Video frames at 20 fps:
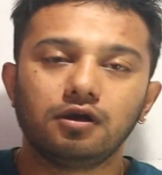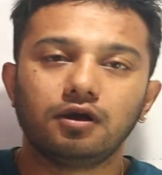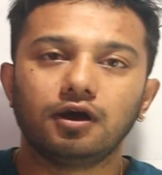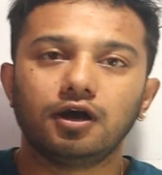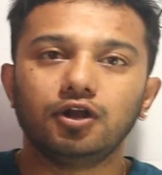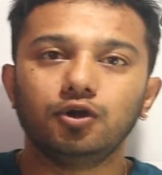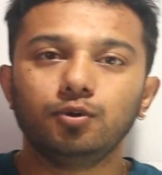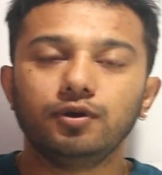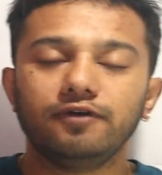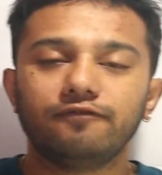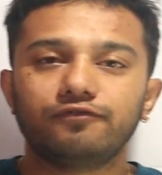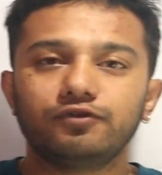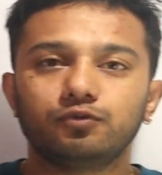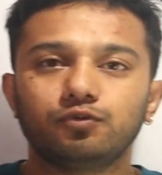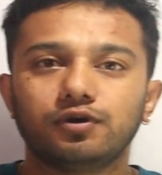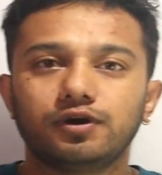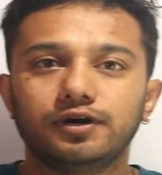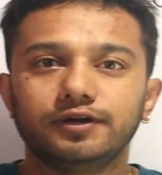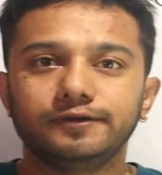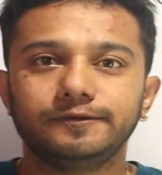Hello
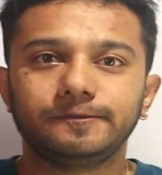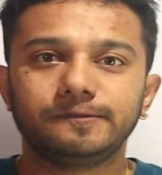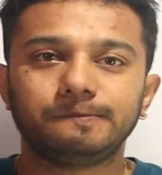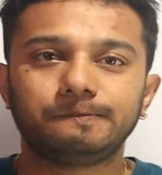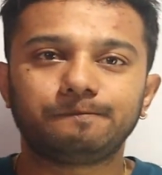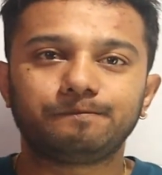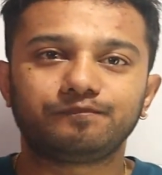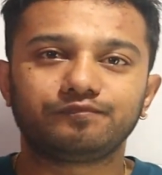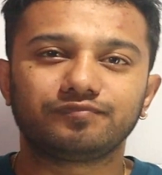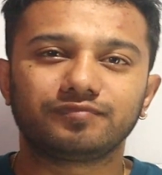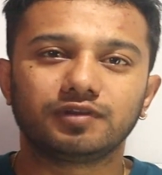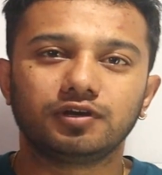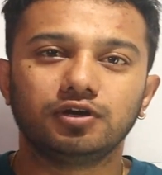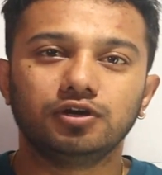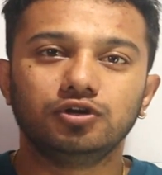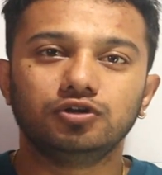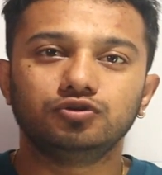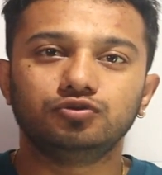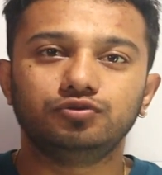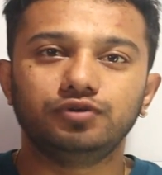everyone.
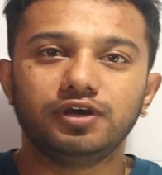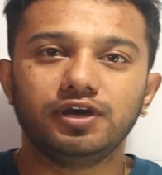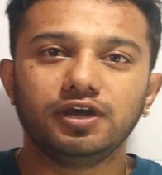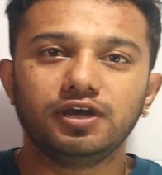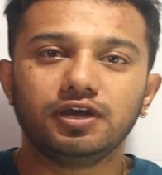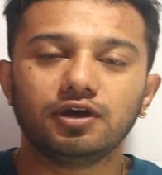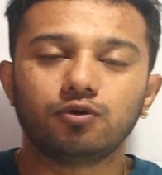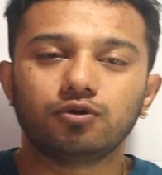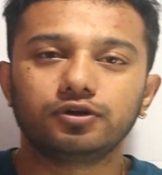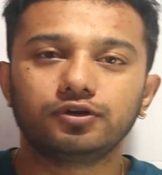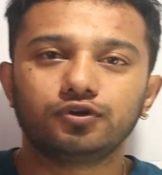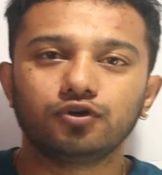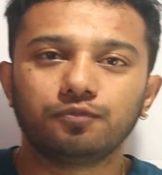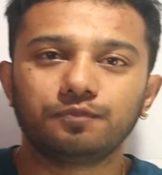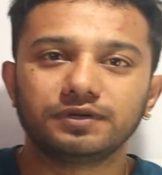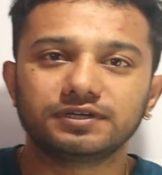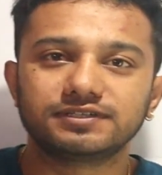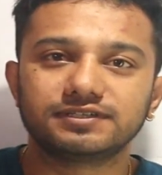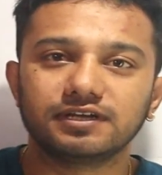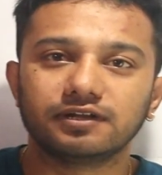Today our
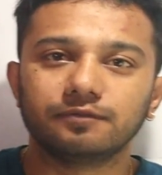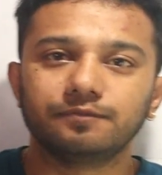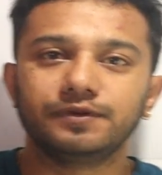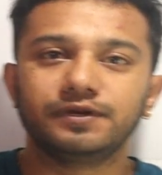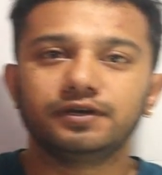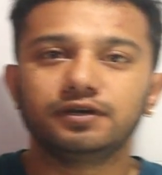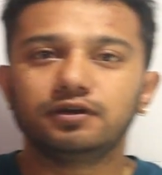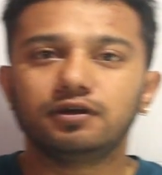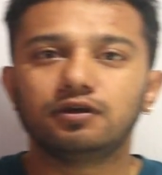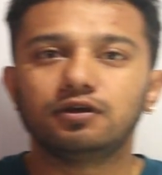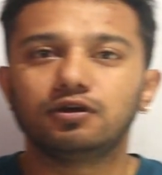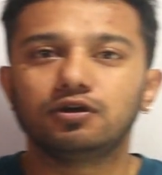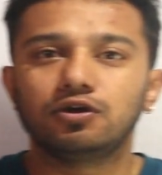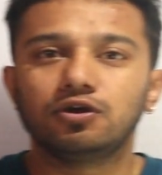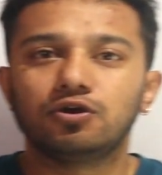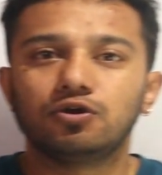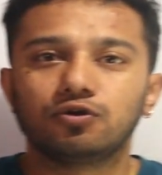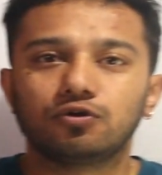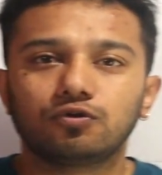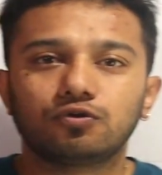topic shall be
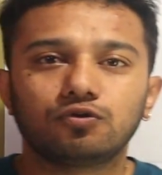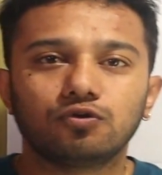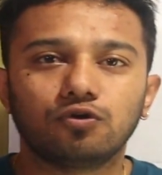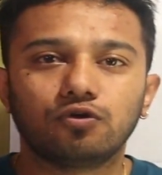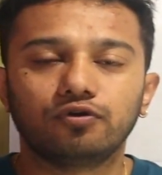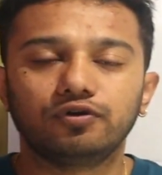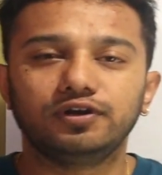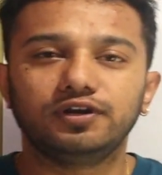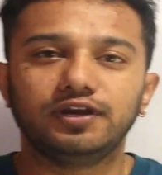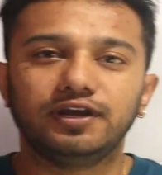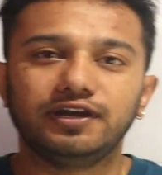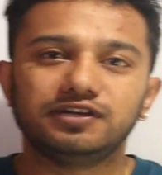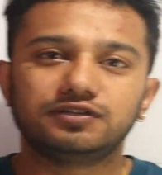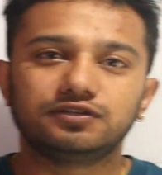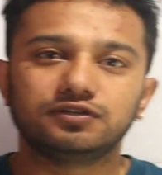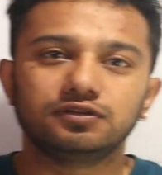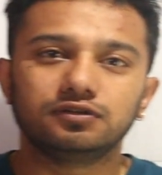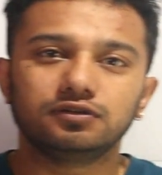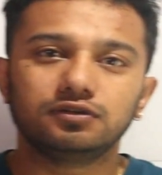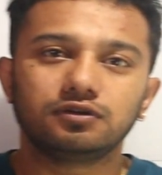
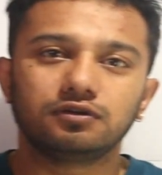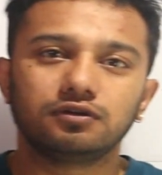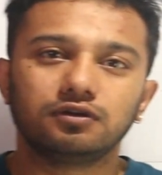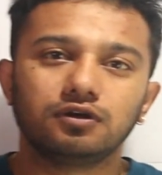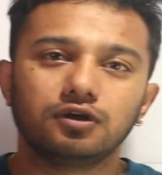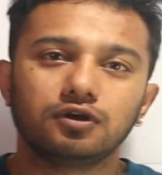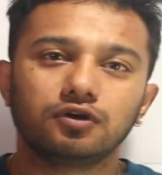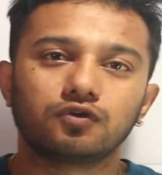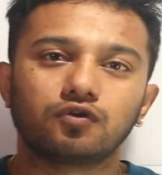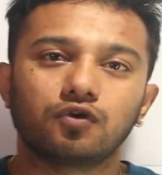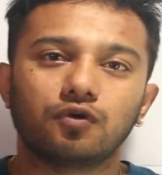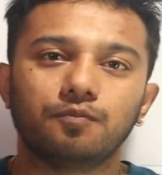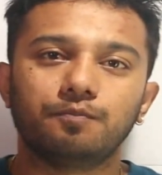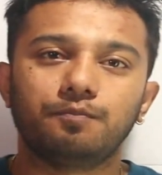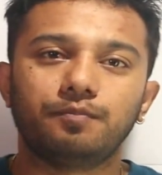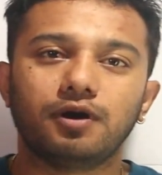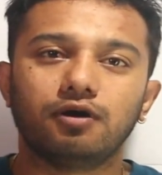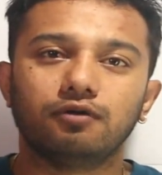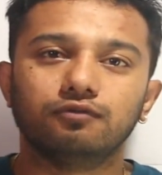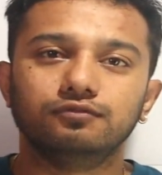coordination
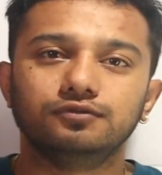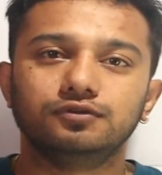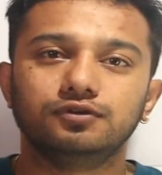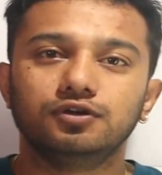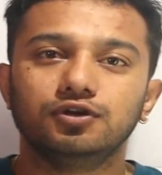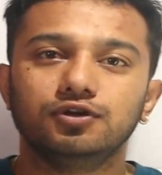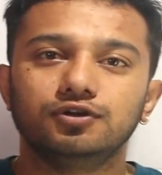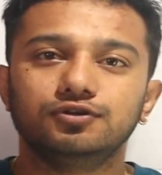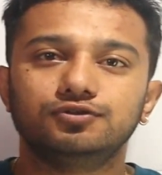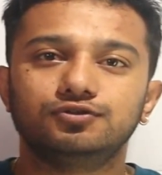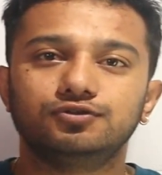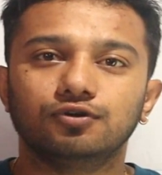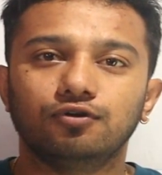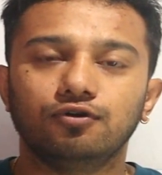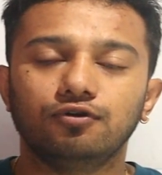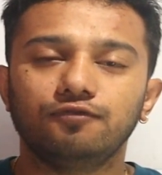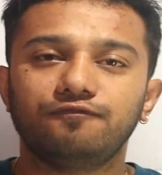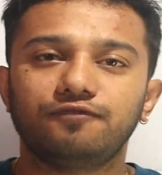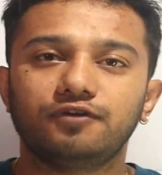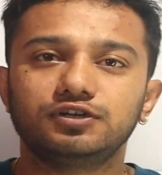compound.
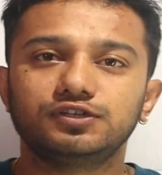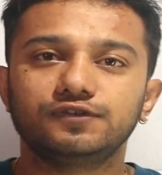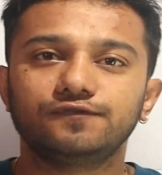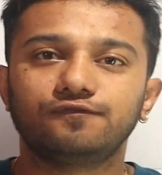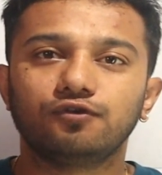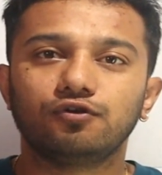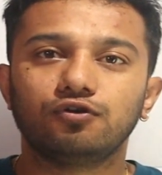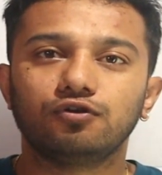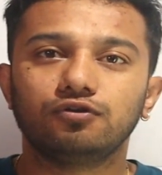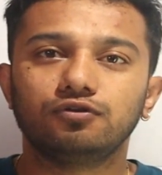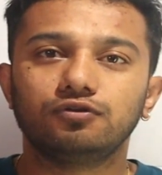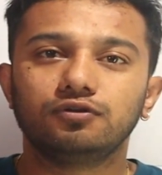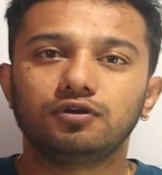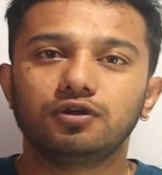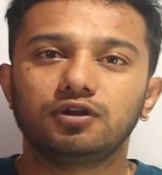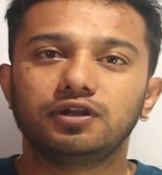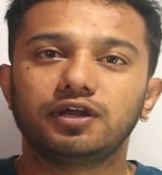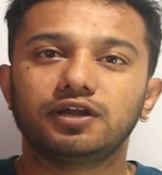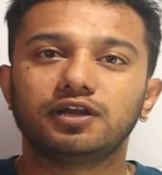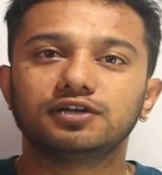So first of all,
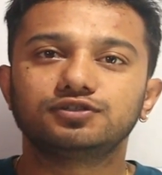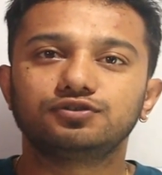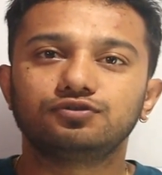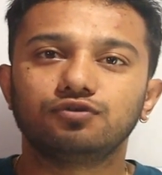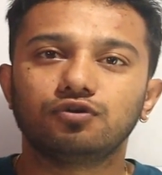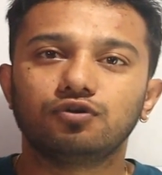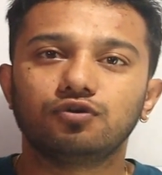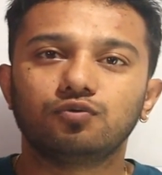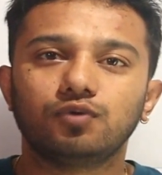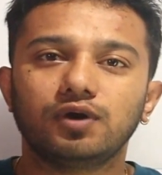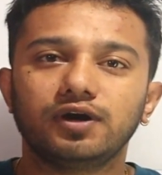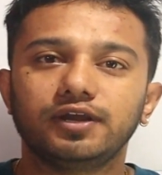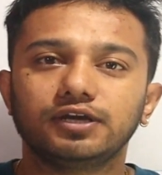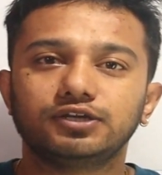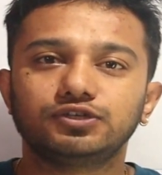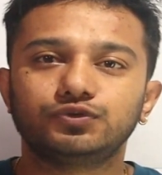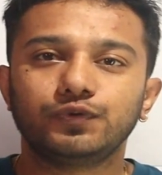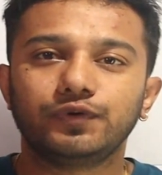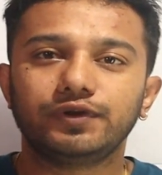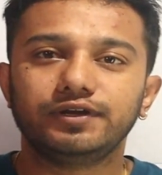let us know what
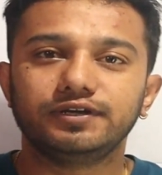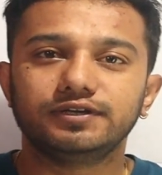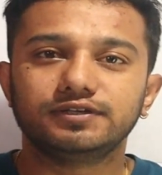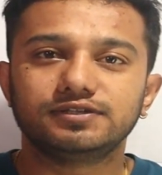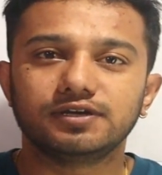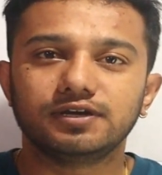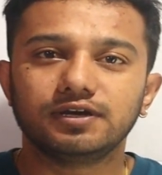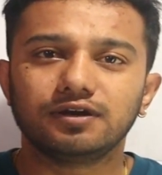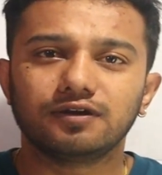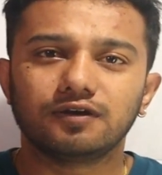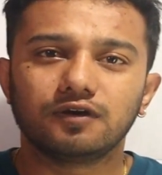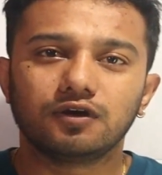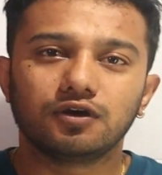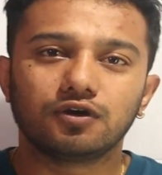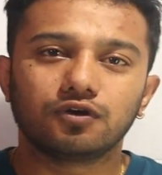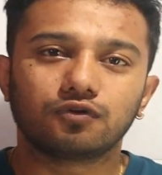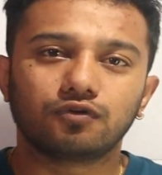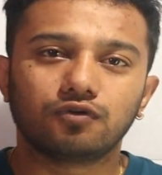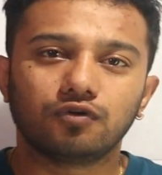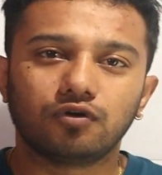actually is a
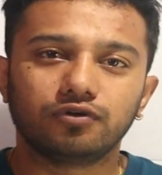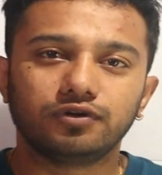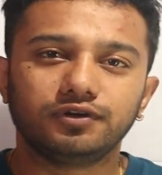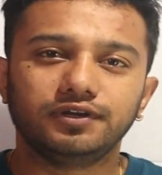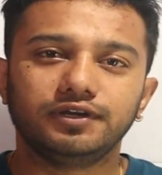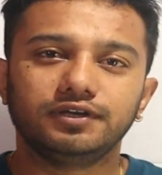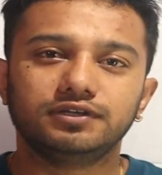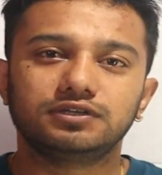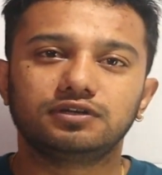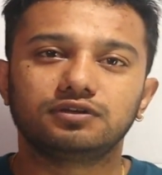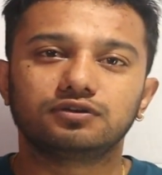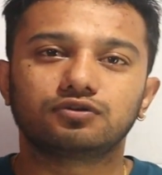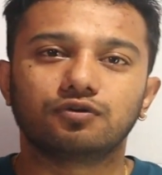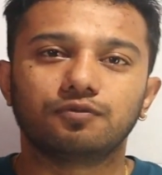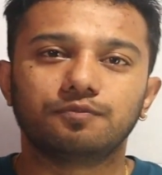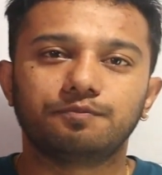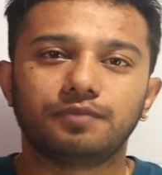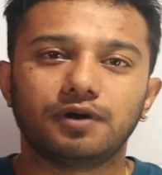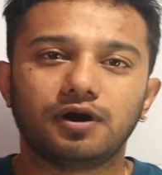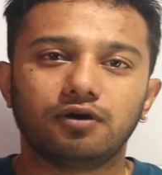coordination
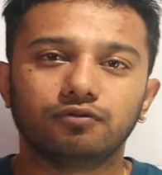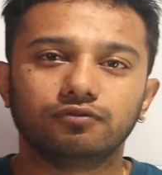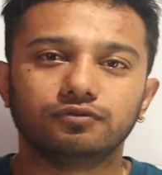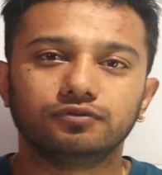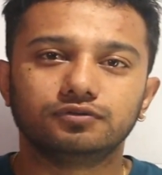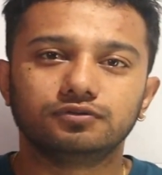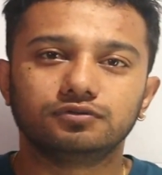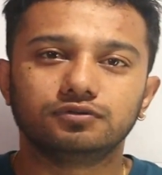compound.